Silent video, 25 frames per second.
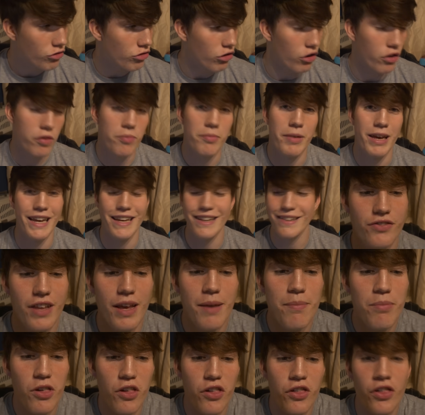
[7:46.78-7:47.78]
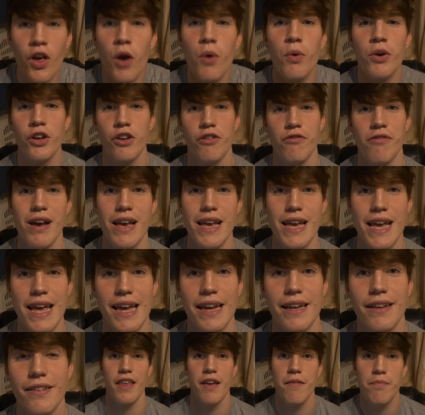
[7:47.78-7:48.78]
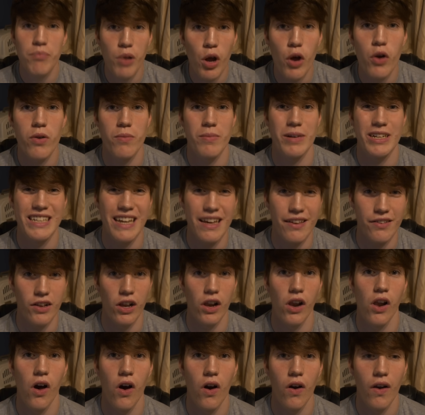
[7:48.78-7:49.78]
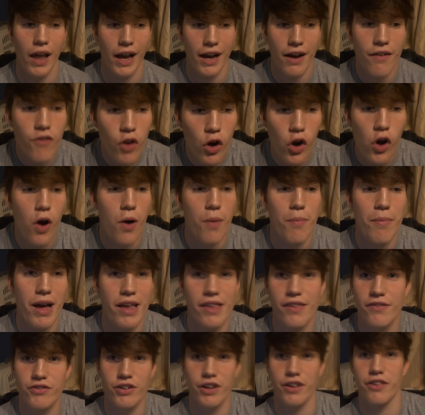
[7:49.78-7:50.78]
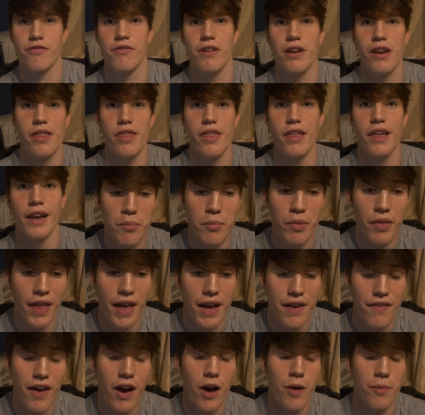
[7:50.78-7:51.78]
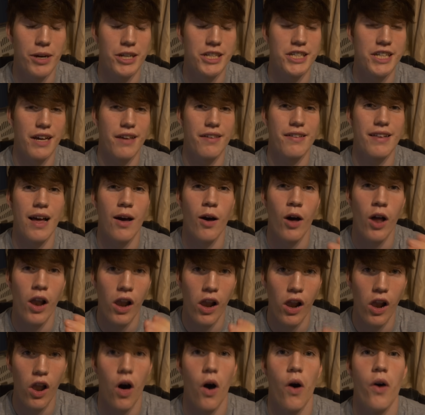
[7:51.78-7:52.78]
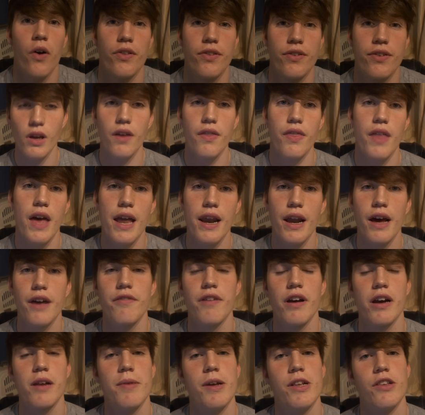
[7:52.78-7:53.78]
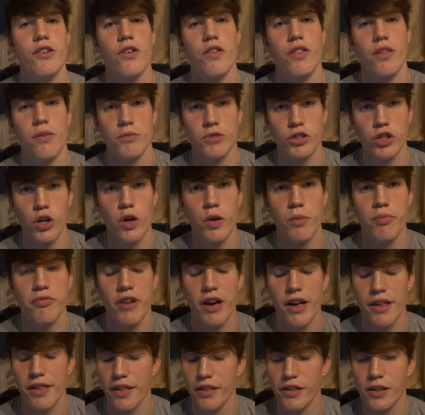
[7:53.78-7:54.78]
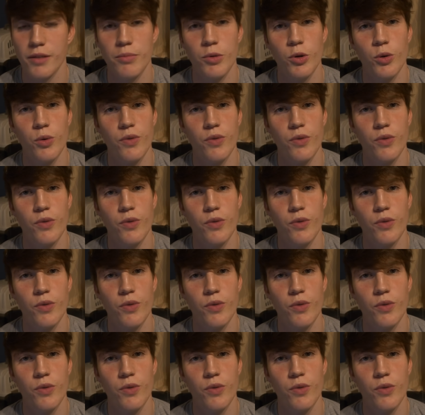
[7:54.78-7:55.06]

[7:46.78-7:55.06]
Trust me, dips are so underrated. They've blown up my chest a lot. Like, I've not got a massive chest or anything, but they have helped my chest out a lot. Then I'd recommend doing some shoulder press. This can be